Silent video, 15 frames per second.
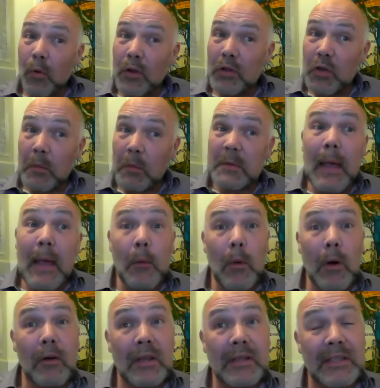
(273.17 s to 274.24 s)
jobs may
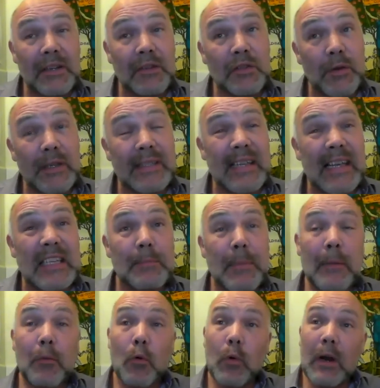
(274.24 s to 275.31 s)
well continue to exist.
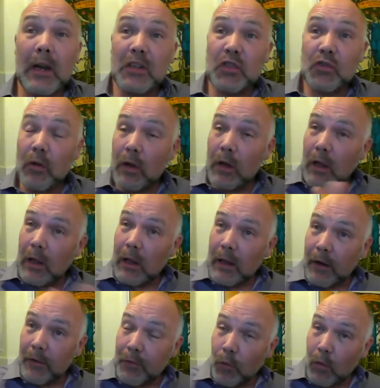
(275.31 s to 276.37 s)
People are going to struggle, are
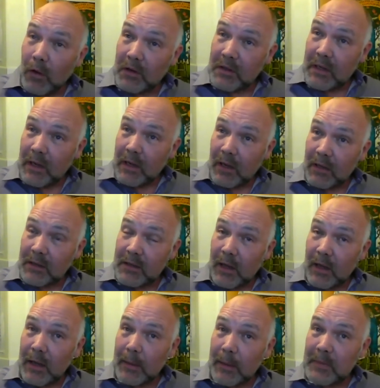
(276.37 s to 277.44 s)
going to fall onto hard
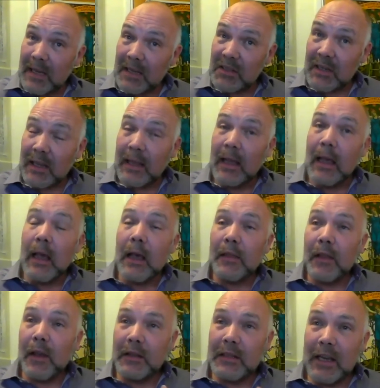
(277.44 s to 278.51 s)
times, actually. And
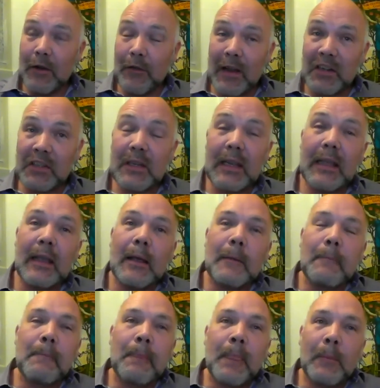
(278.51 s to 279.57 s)
the idea of actually
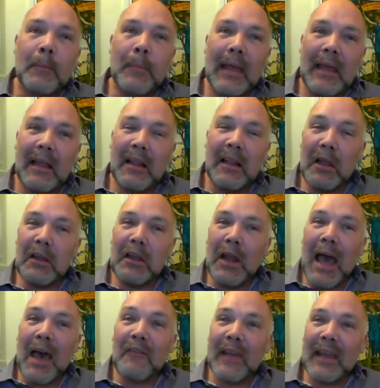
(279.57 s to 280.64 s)
being,
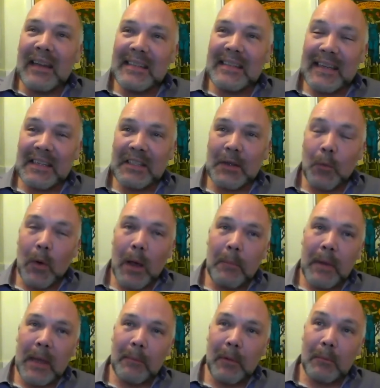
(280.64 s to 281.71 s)
having a system where
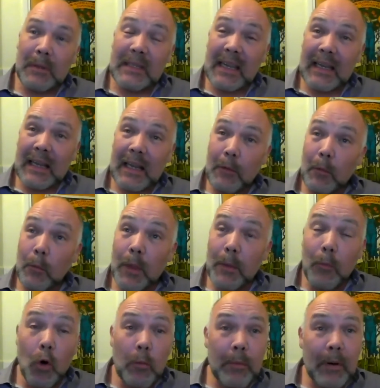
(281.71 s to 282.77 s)
people, particularly the
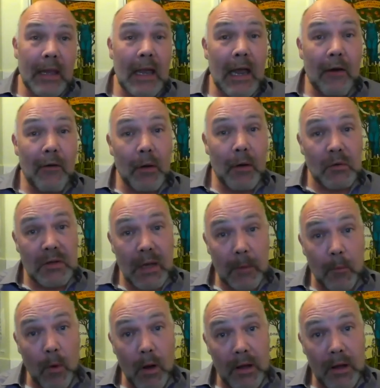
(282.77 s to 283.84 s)
more precarious type
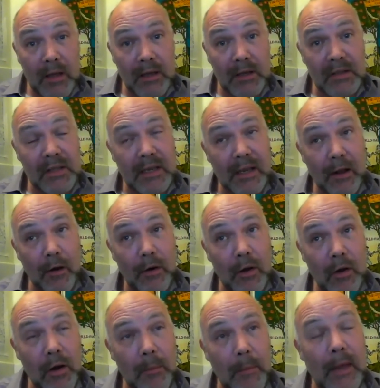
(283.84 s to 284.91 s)
workers in our
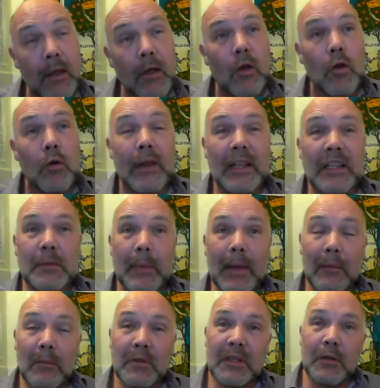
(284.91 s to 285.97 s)
economy, who need to be
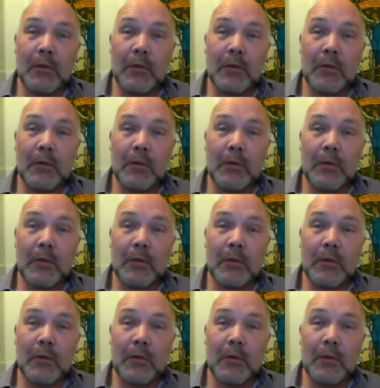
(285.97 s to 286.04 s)
able to